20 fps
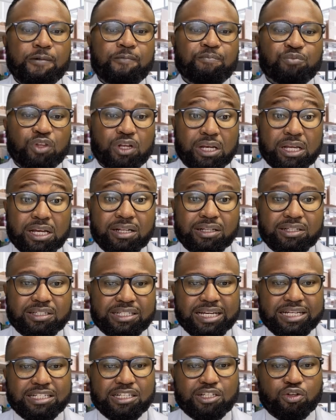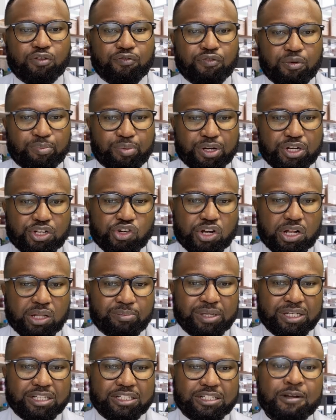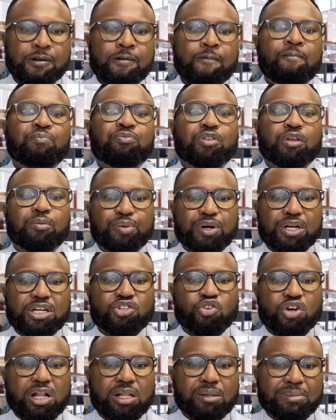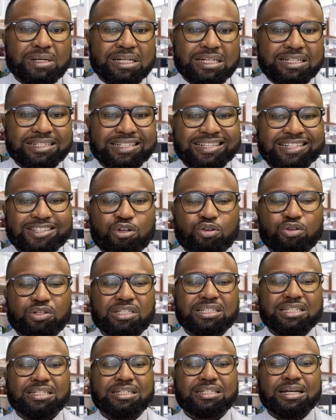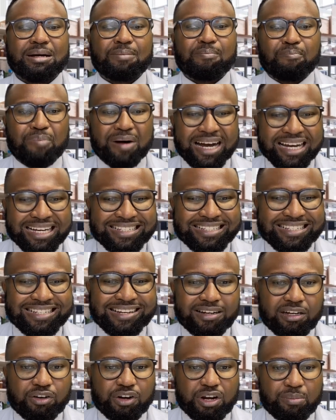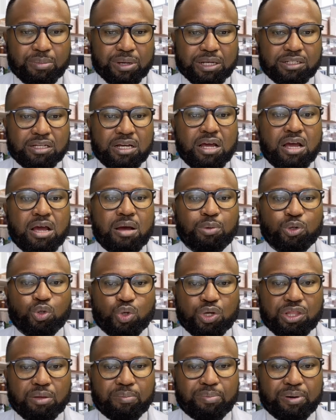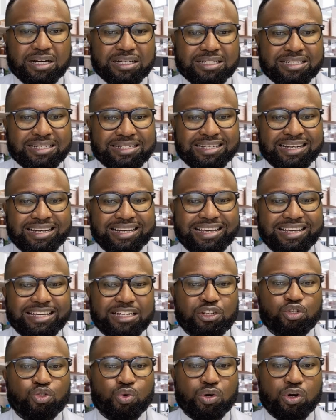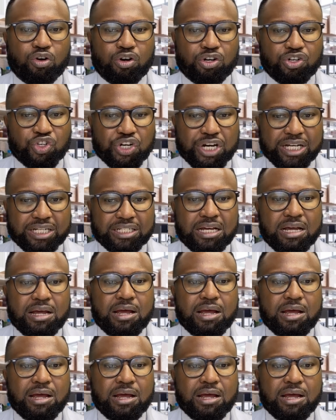The legal status of the pretrial minute. The pretrial minute is considered a binding agreement between the parties akin to a contract.